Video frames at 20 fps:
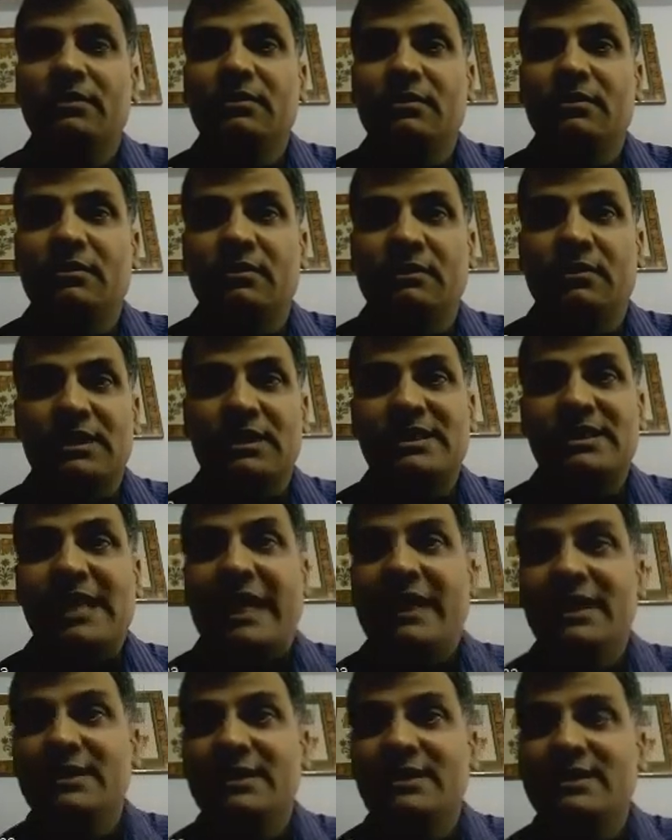the
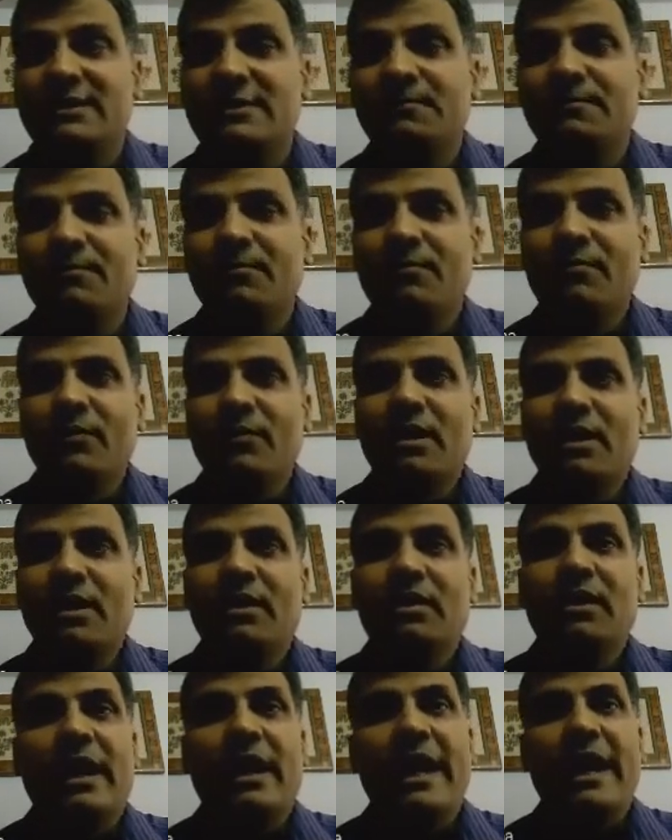science,
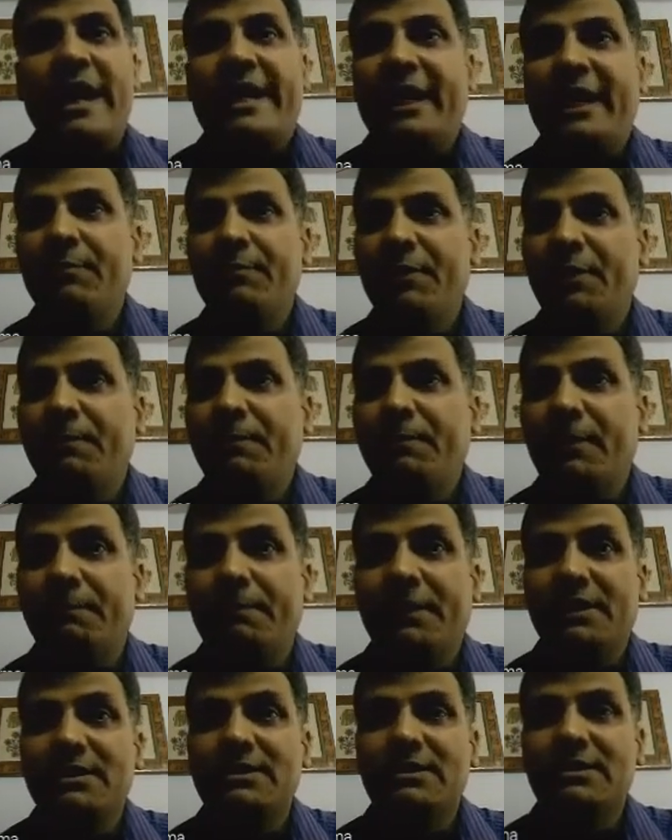academic
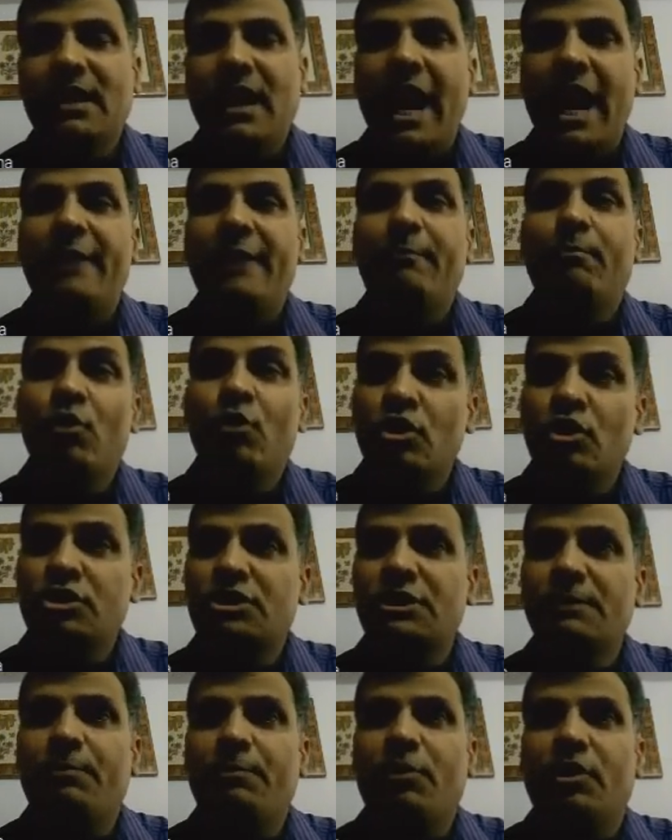purpose, and most
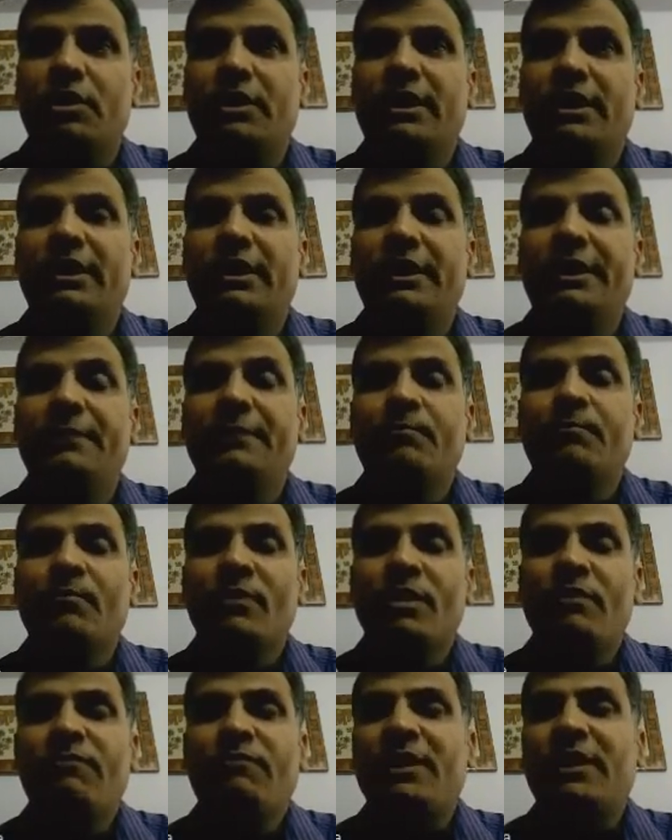importantly
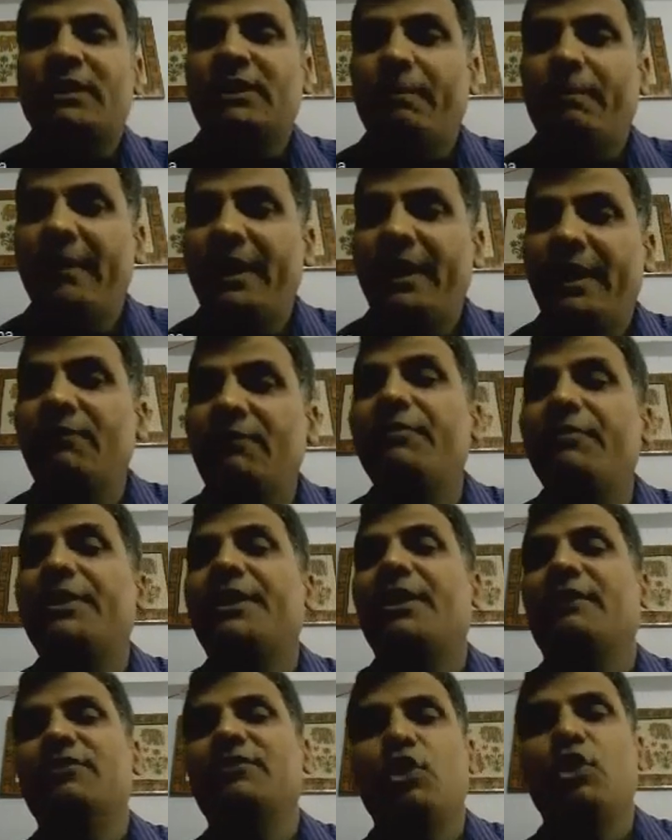for the benefit
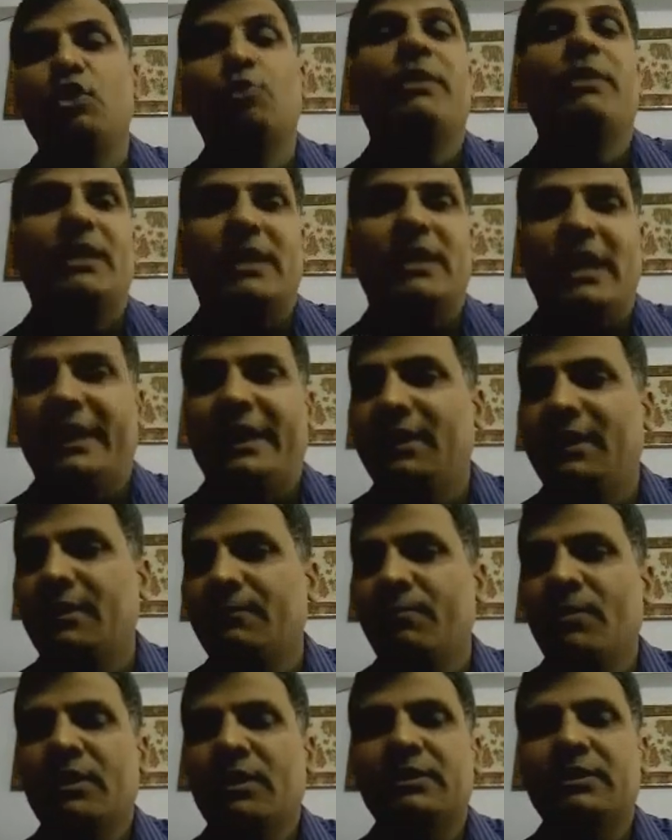of the humankind.
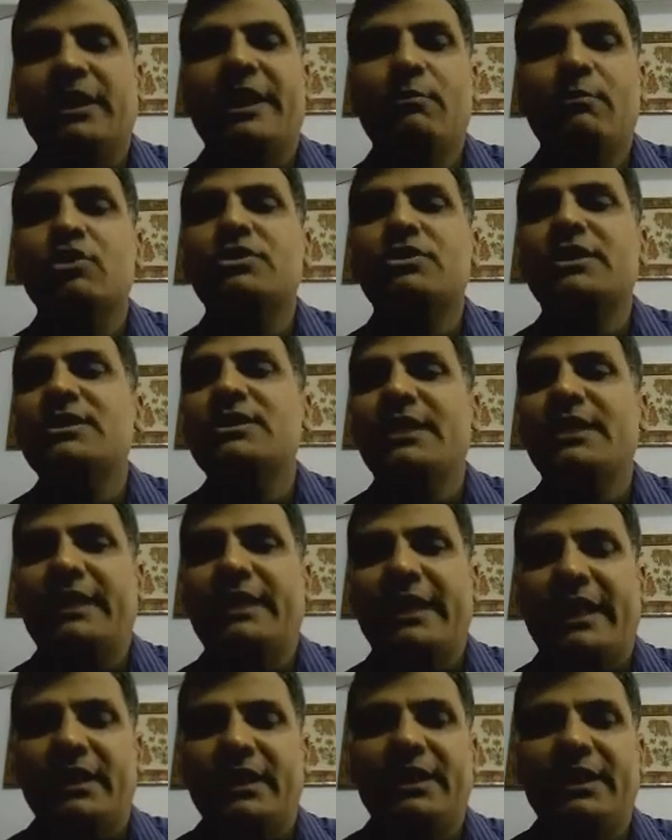The remote sensing
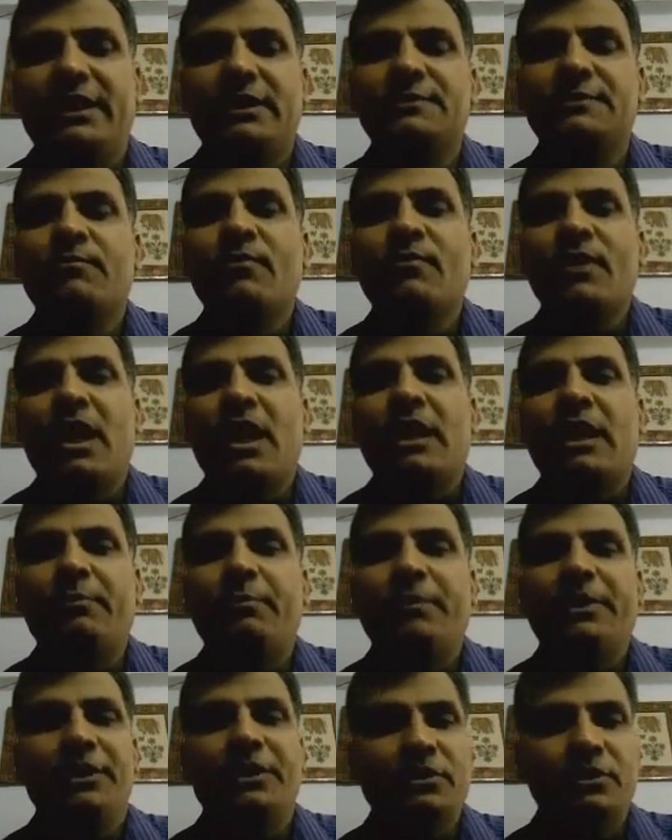techniques are
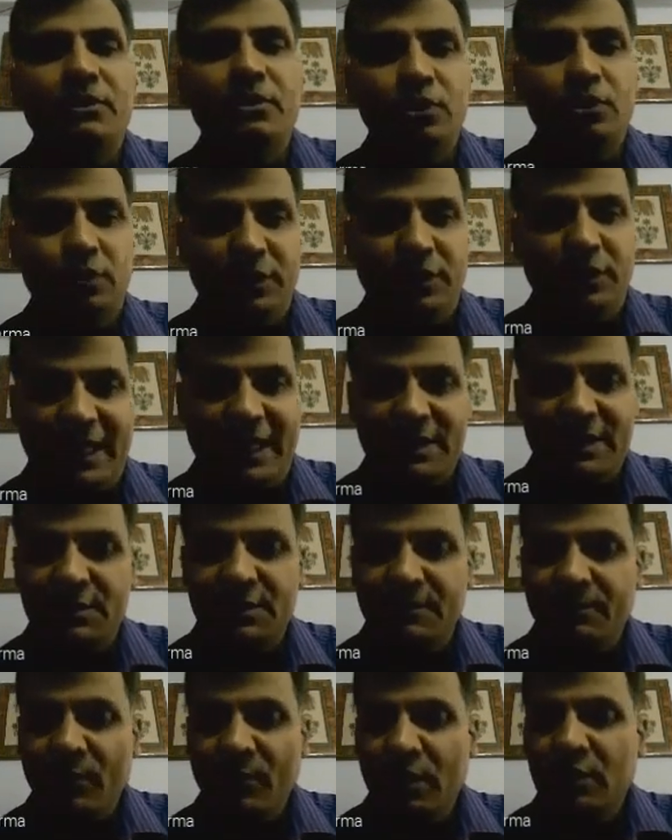being utilized.
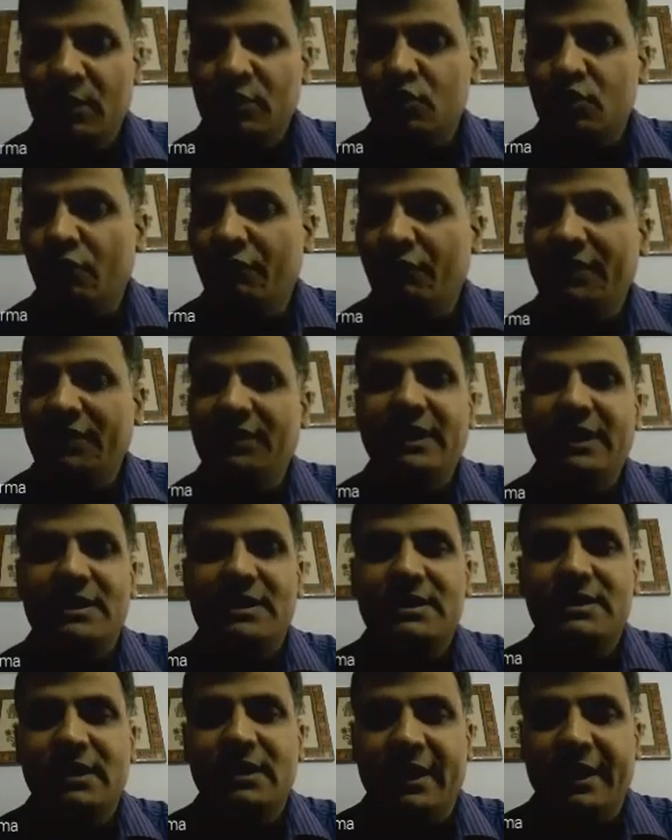So with this
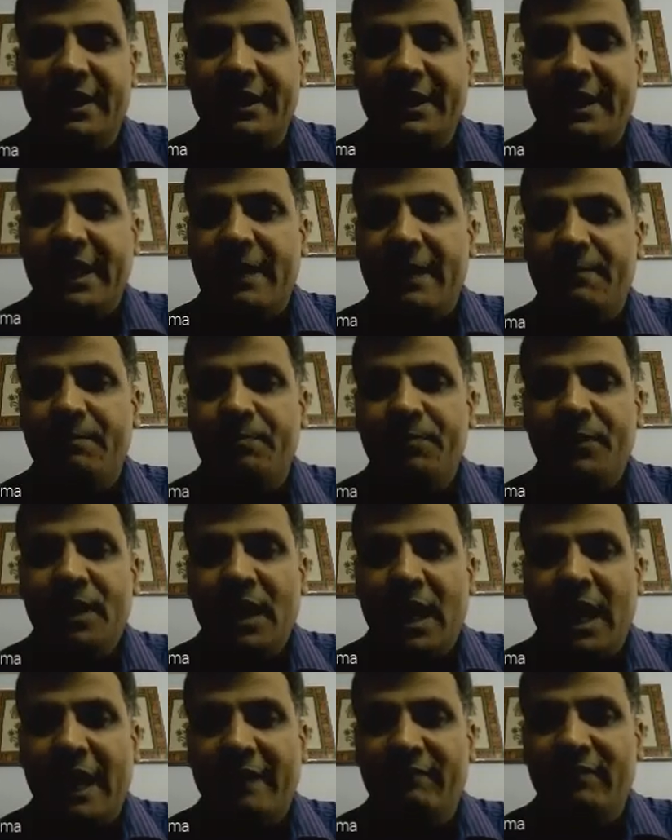recap,
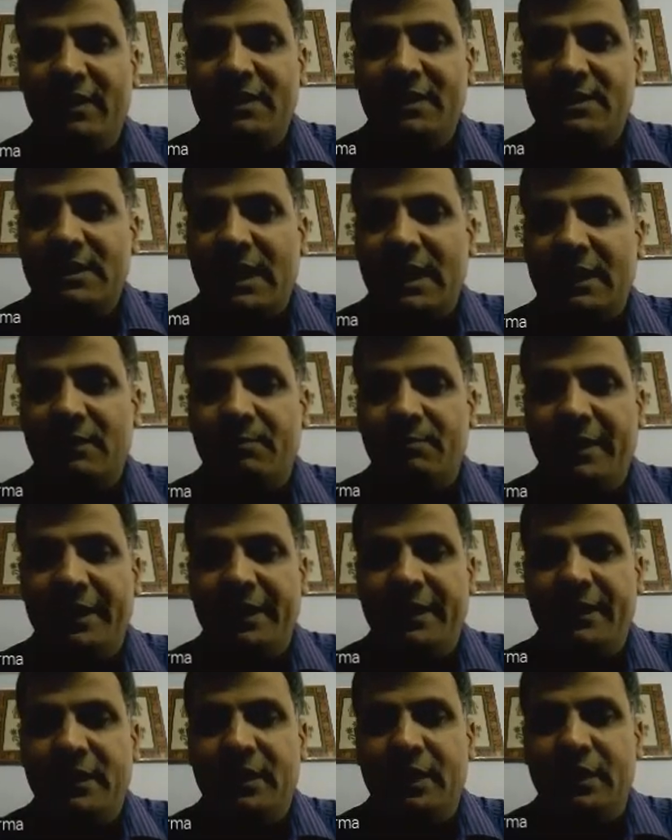I will start my
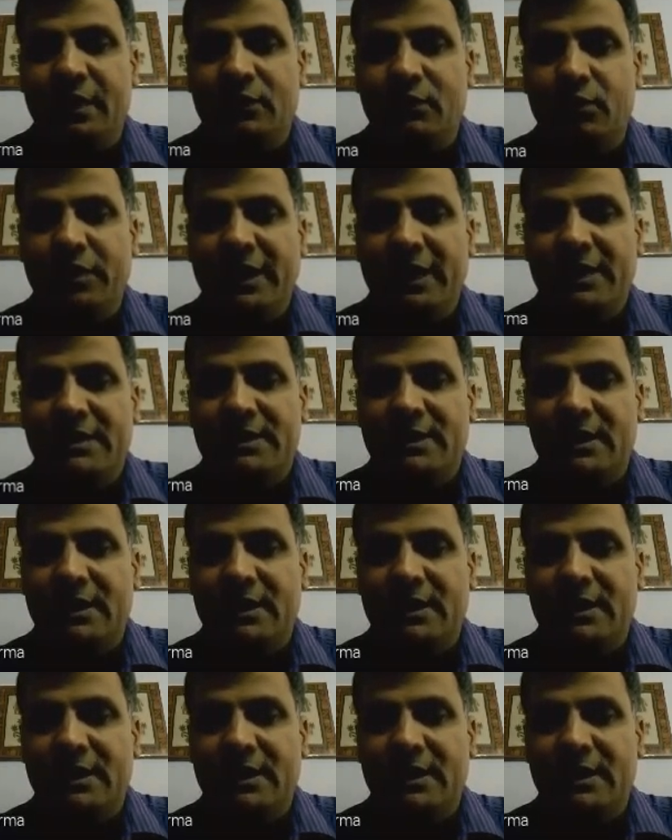today's